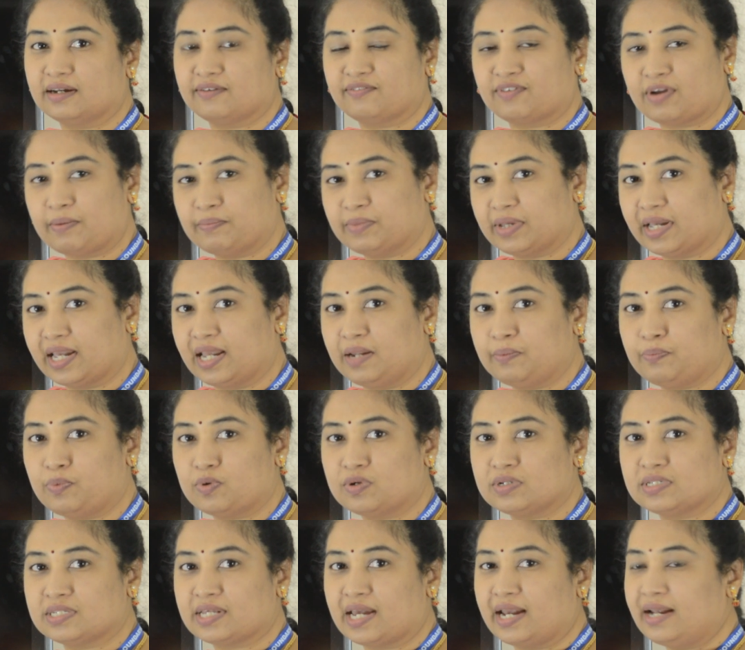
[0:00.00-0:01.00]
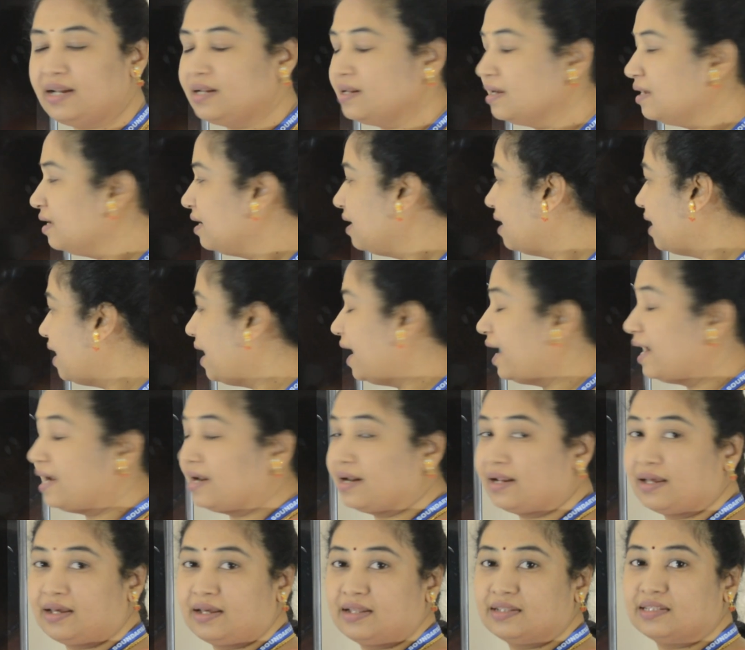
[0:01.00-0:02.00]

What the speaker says: from the input side and